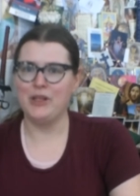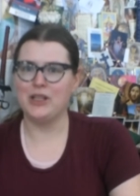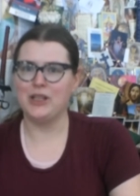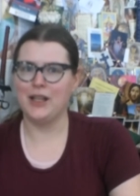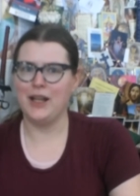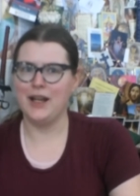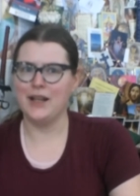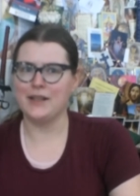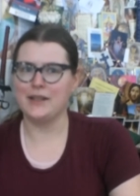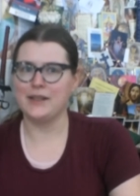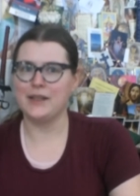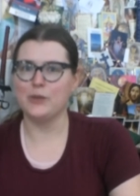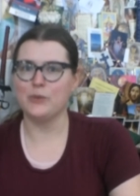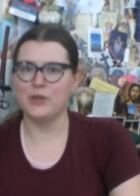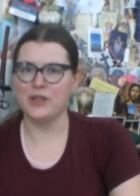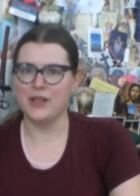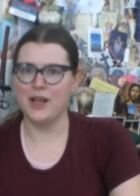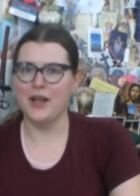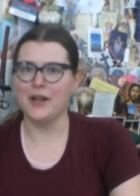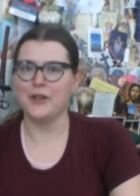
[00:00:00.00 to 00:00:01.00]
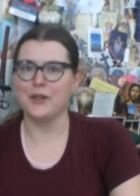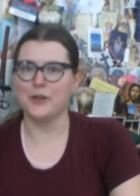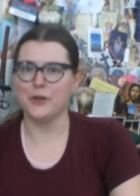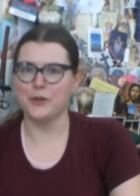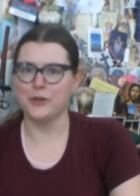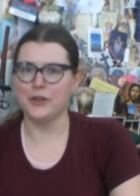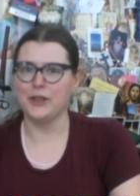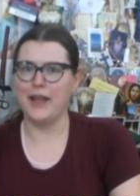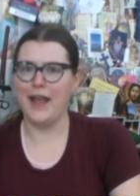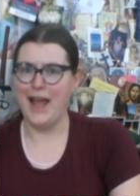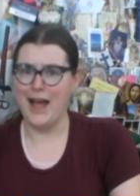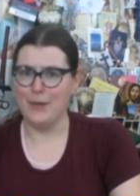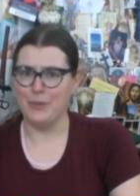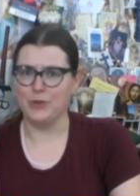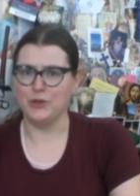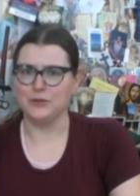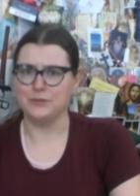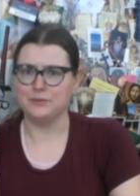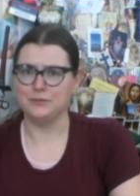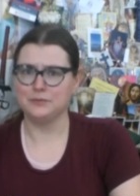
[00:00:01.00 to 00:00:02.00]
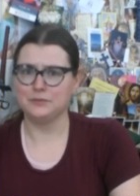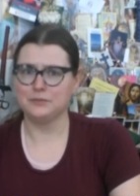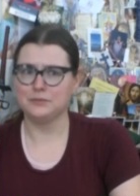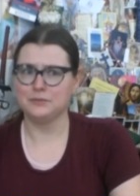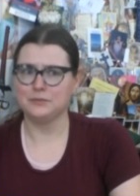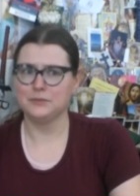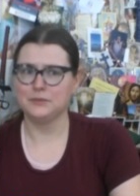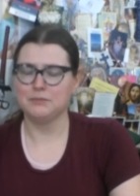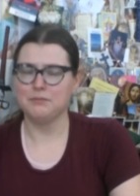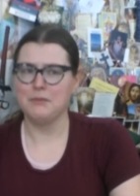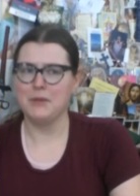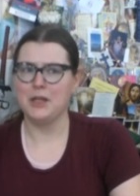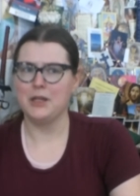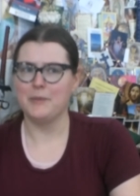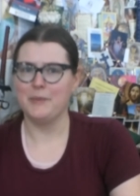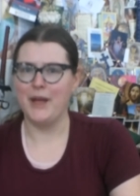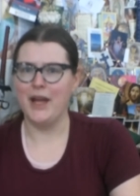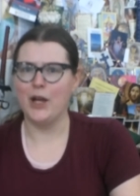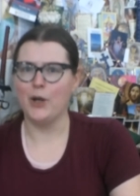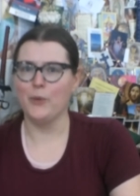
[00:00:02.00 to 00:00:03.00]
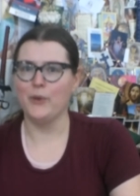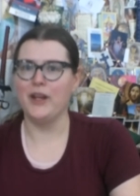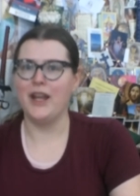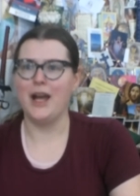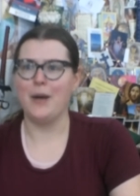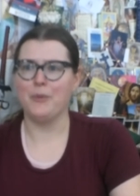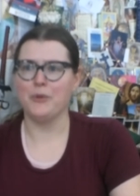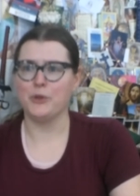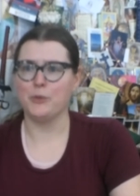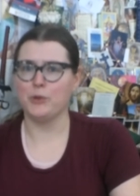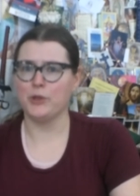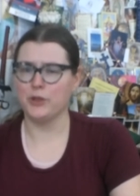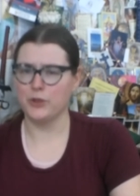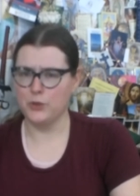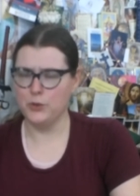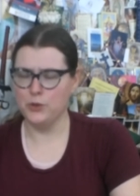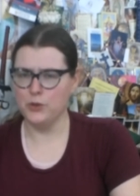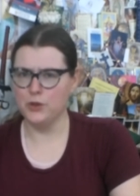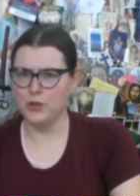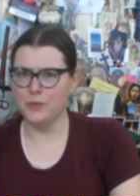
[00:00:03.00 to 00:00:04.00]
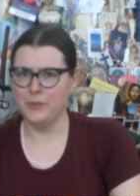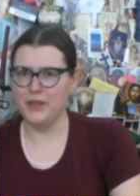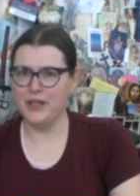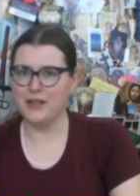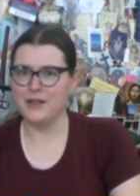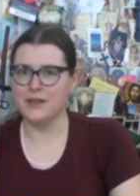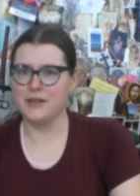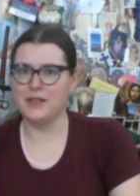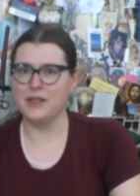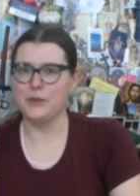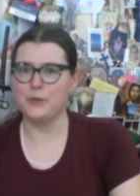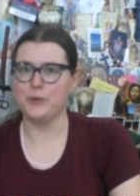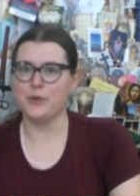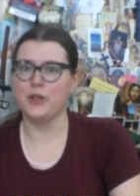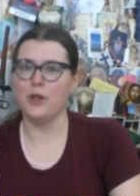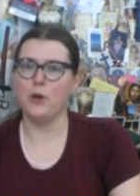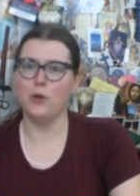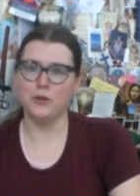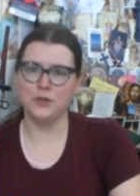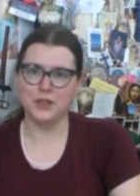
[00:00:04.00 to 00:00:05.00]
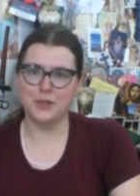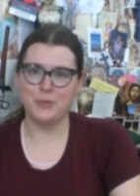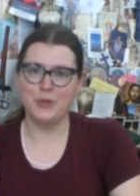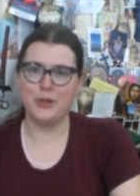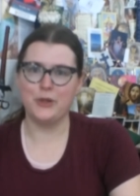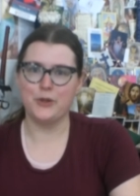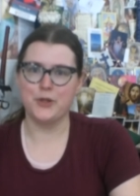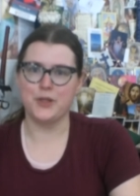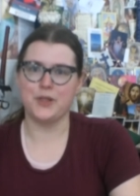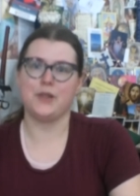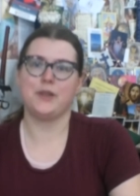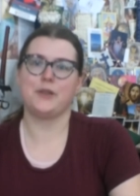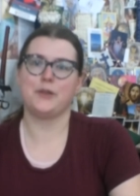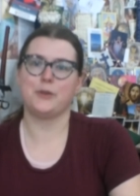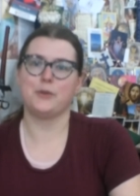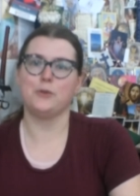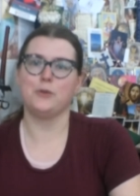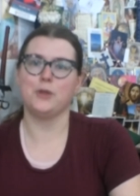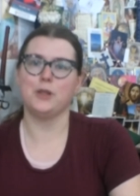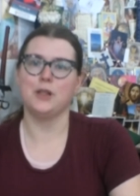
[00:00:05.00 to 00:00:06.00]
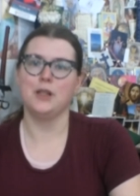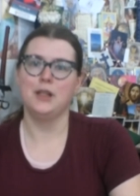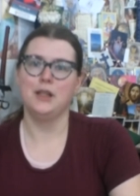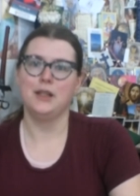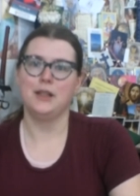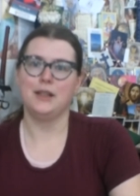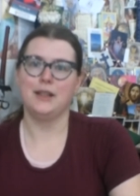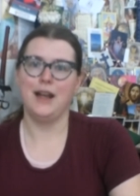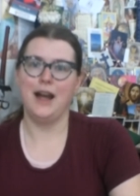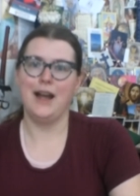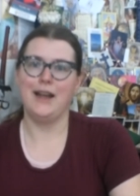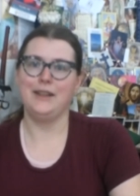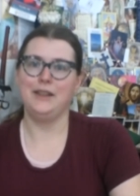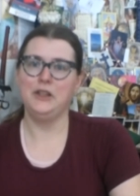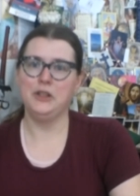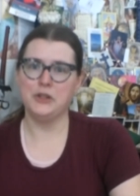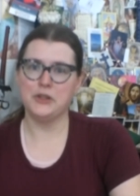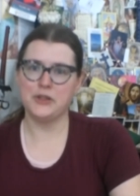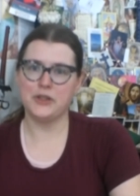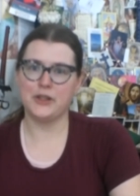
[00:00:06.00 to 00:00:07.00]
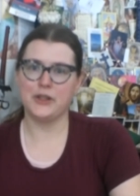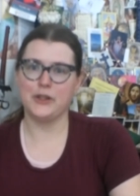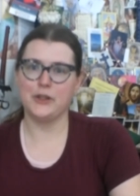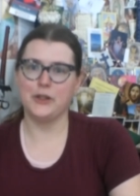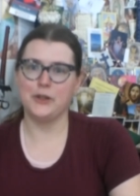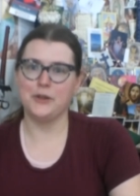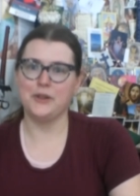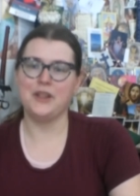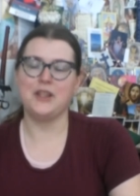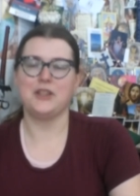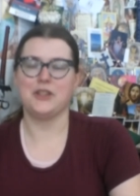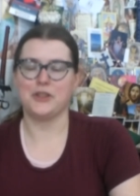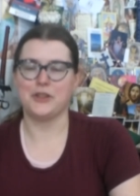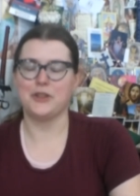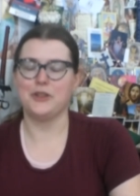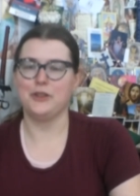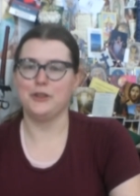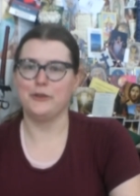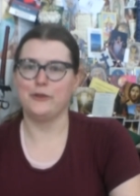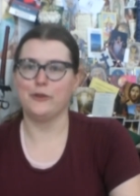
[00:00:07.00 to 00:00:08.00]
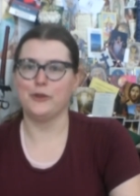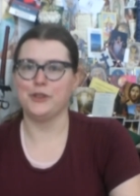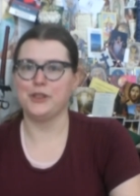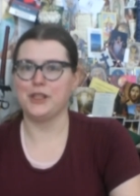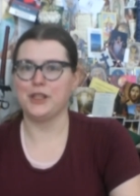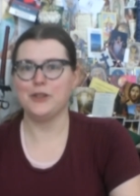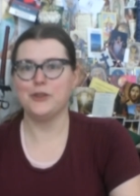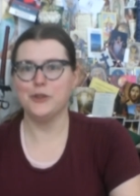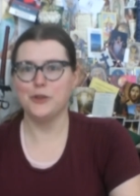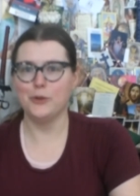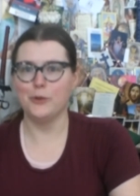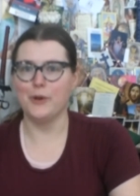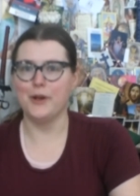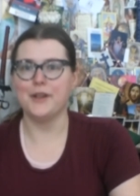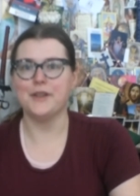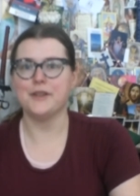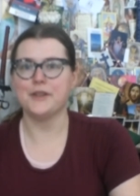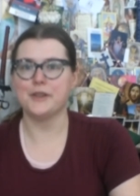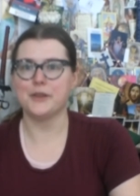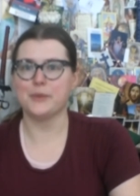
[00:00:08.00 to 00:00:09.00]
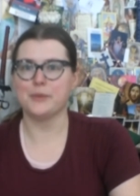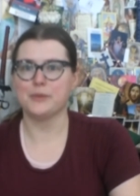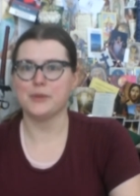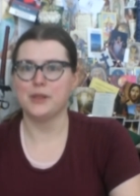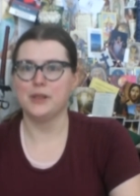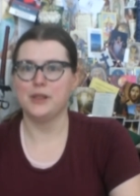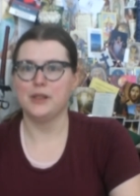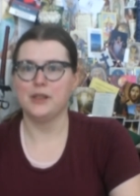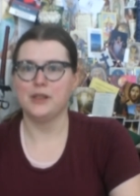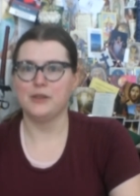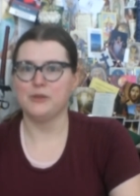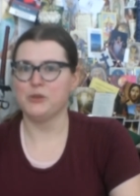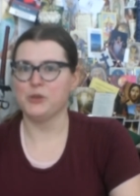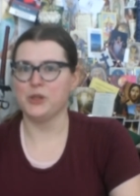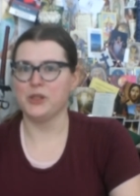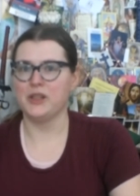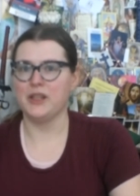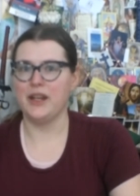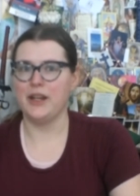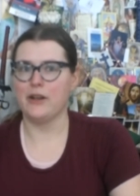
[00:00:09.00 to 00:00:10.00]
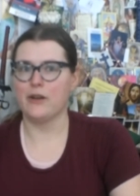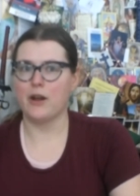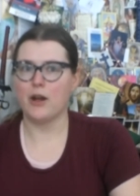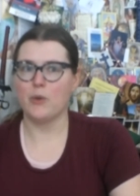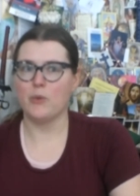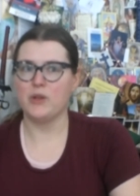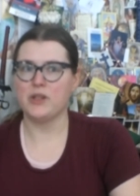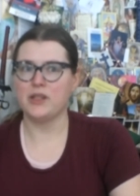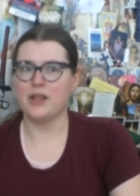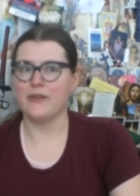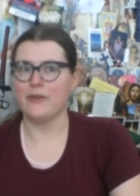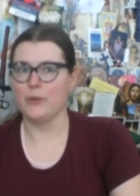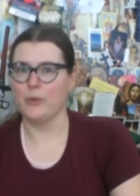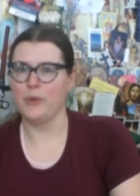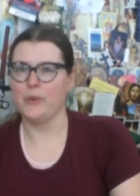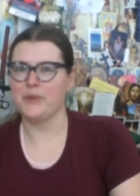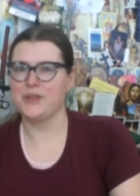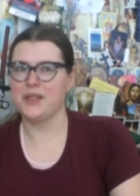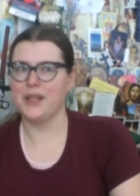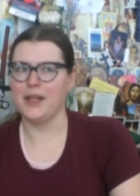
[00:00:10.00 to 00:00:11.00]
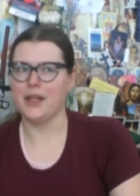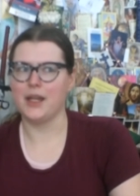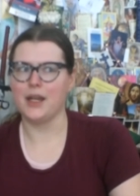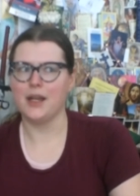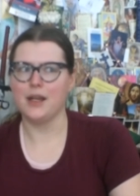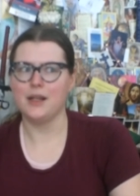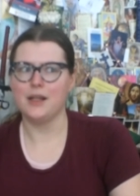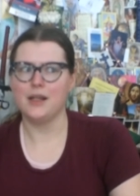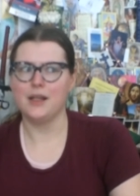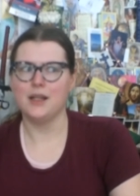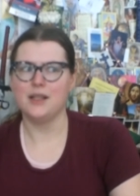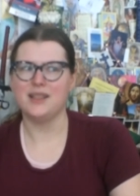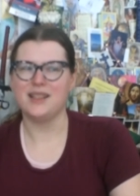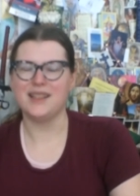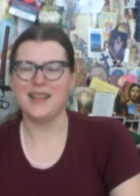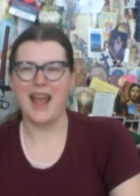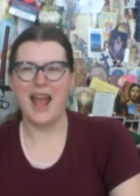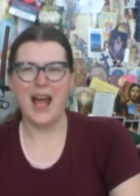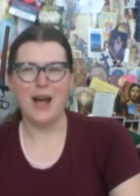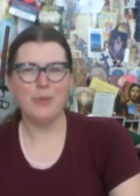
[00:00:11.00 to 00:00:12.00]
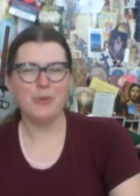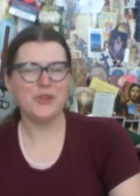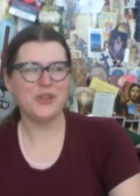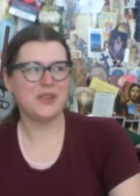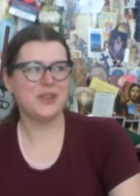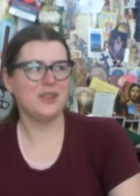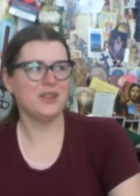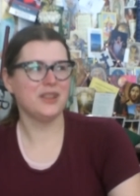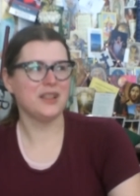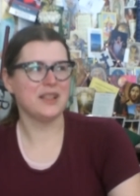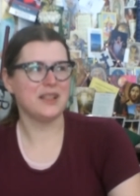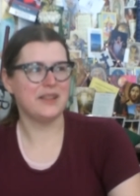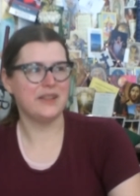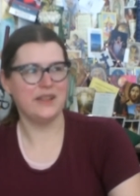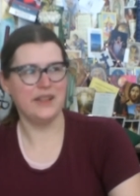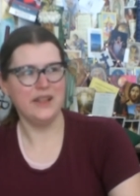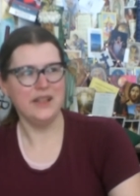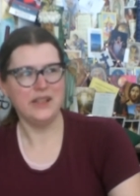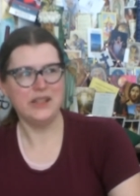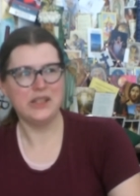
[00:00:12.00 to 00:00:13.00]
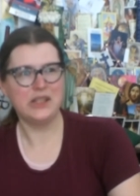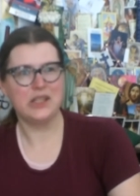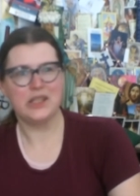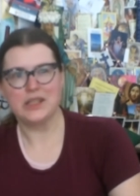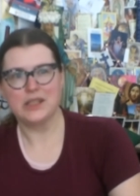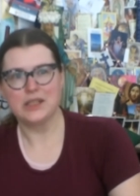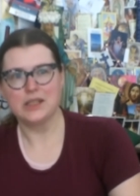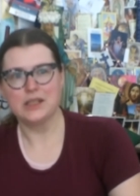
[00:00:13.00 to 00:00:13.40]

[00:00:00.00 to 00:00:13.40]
class that was on an early Apple. Back when Apples weren't cool because these were the old computers that the school got years ago and they just couldn't afford to get new ones during the era in which everyone was like, does Apple still exist?